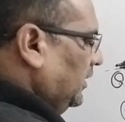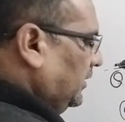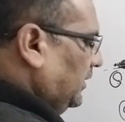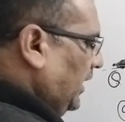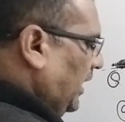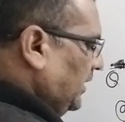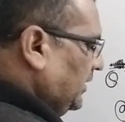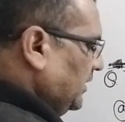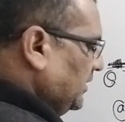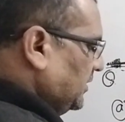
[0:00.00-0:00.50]

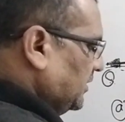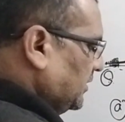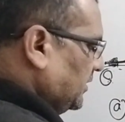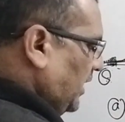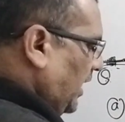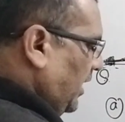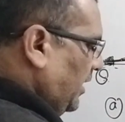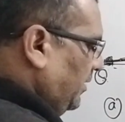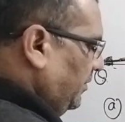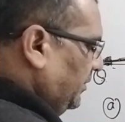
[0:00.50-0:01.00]
that is
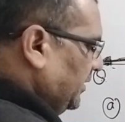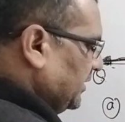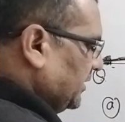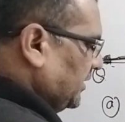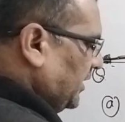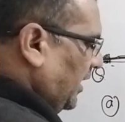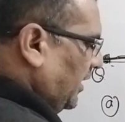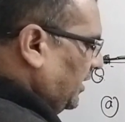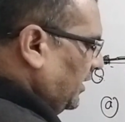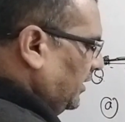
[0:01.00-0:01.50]
time is
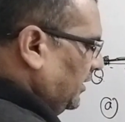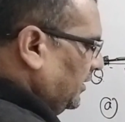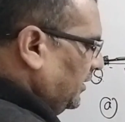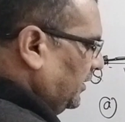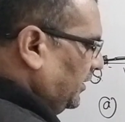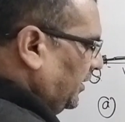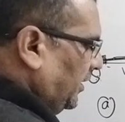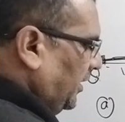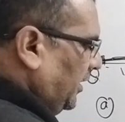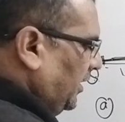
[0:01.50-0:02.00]

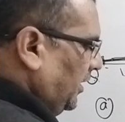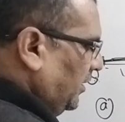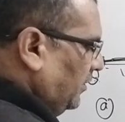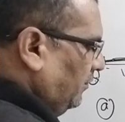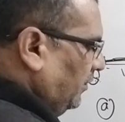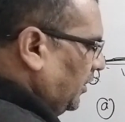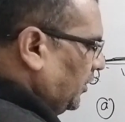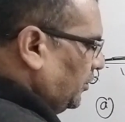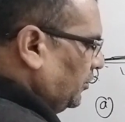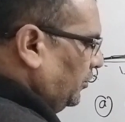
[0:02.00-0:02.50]
taken t equal